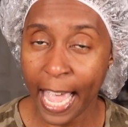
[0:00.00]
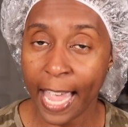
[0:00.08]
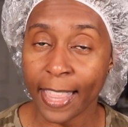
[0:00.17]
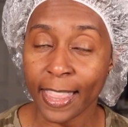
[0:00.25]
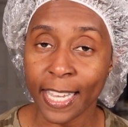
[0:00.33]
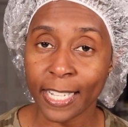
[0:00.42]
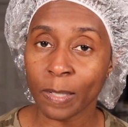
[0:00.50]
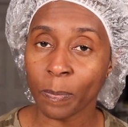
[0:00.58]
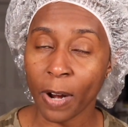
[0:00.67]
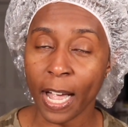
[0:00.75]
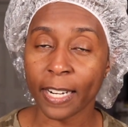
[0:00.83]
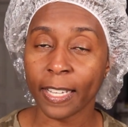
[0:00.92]
and this
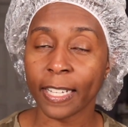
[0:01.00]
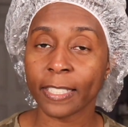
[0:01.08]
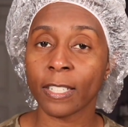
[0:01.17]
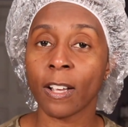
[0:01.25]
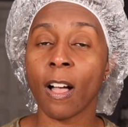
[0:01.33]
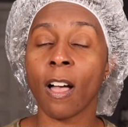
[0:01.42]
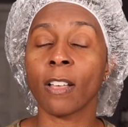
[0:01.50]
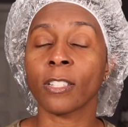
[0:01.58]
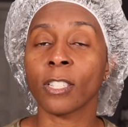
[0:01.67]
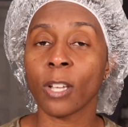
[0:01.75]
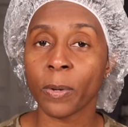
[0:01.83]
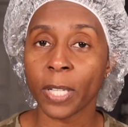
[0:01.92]
product
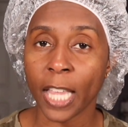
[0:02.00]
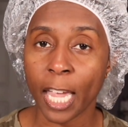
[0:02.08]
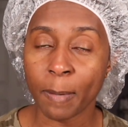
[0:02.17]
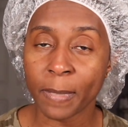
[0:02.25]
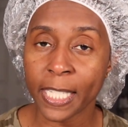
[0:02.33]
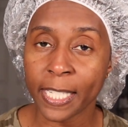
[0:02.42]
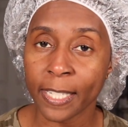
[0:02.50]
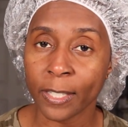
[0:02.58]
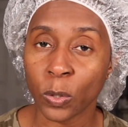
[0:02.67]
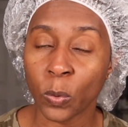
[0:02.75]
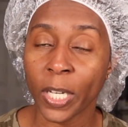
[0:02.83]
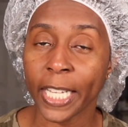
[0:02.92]
also claims
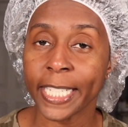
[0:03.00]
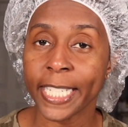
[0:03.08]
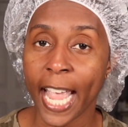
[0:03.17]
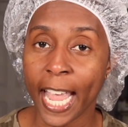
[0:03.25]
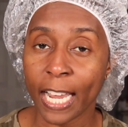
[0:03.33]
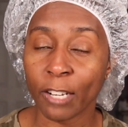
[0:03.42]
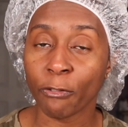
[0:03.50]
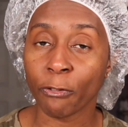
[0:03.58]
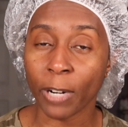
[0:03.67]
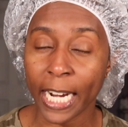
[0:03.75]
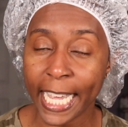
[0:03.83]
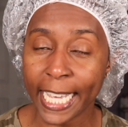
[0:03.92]
to contain
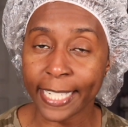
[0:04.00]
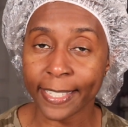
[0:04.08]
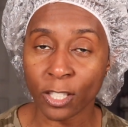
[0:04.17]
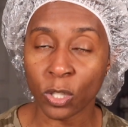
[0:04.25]
frizz,